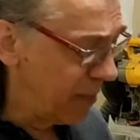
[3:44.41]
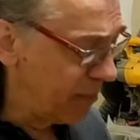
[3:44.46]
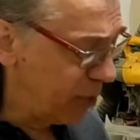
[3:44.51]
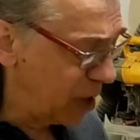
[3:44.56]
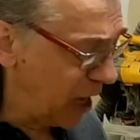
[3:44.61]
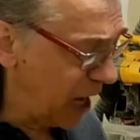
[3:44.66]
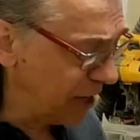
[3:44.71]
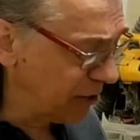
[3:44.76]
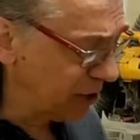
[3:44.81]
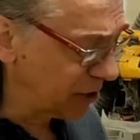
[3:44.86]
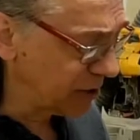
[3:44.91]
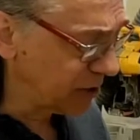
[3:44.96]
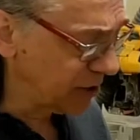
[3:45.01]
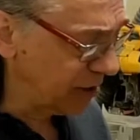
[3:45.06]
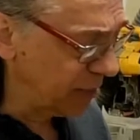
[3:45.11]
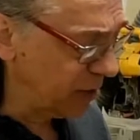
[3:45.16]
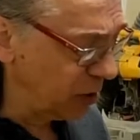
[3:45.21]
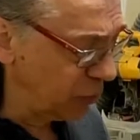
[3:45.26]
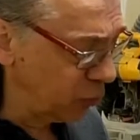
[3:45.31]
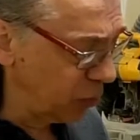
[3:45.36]
but I
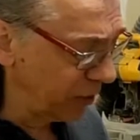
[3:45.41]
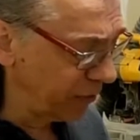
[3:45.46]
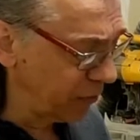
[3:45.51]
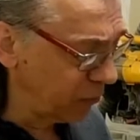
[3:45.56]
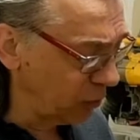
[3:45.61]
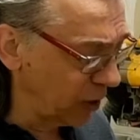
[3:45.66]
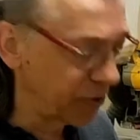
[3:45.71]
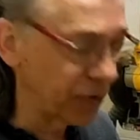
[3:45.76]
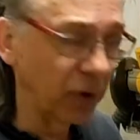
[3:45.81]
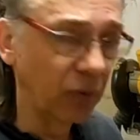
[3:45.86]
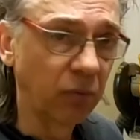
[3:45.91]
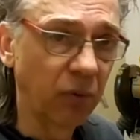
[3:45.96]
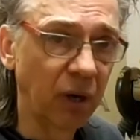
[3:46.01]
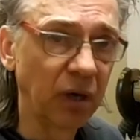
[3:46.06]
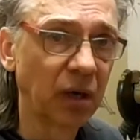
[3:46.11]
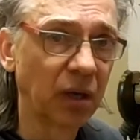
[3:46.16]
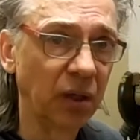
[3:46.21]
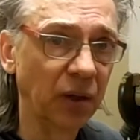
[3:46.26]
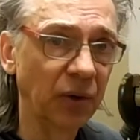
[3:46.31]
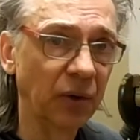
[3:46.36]
mean, with the
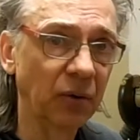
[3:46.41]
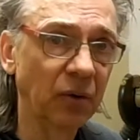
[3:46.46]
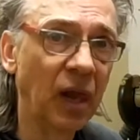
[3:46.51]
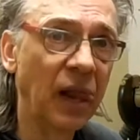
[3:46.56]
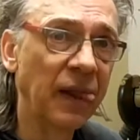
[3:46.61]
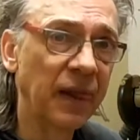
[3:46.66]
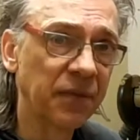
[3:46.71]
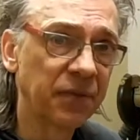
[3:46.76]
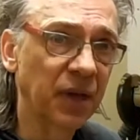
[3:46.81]
wood glue,